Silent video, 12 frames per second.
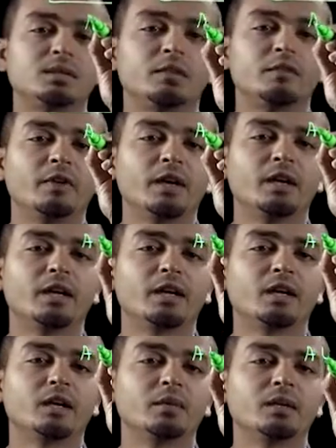the Venn
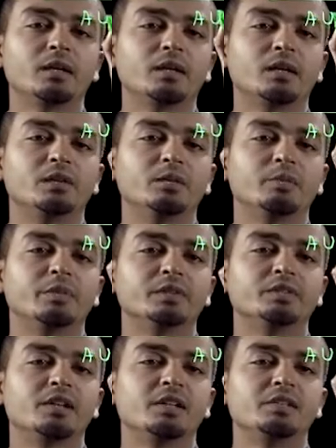diagrammatic
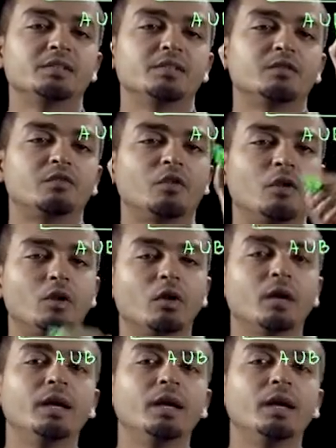representation for